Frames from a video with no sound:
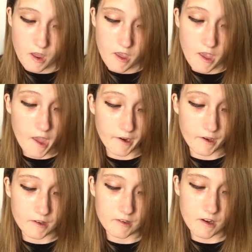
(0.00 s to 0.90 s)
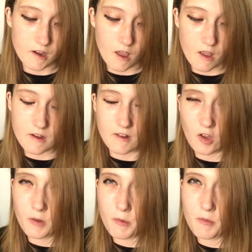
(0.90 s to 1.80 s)
and a lot
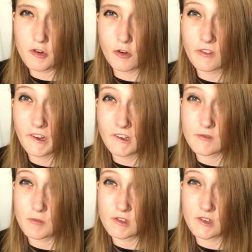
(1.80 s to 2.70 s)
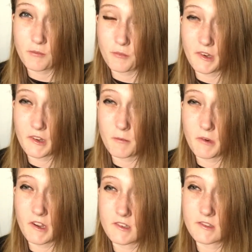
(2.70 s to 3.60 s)
of people don't like his music mainly
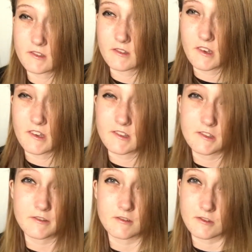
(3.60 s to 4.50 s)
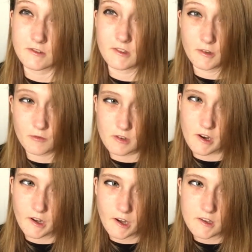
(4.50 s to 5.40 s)
because it's different I
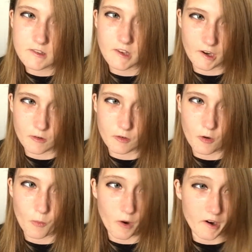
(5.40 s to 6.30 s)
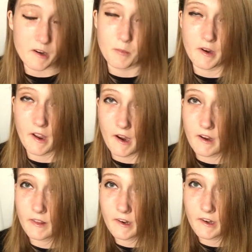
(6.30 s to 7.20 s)
guess I don't know why but I
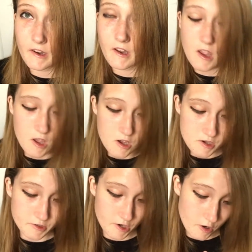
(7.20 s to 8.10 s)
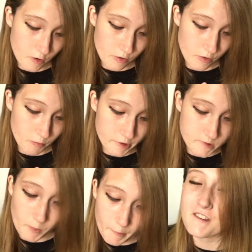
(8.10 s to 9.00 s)
like it so the most
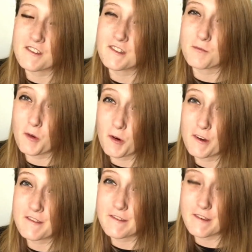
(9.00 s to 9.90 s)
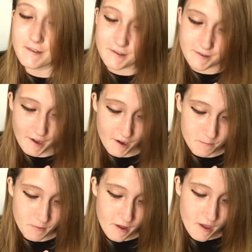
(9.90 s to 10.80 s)
support step
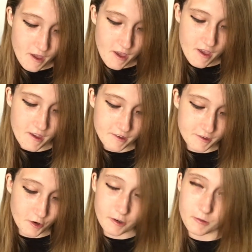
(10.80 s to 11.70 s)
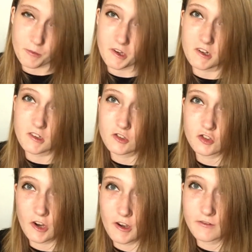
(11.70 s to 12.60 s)
is going to be
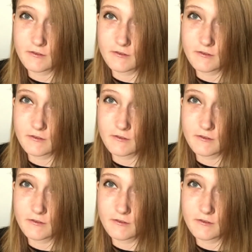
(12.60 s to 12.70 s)
drown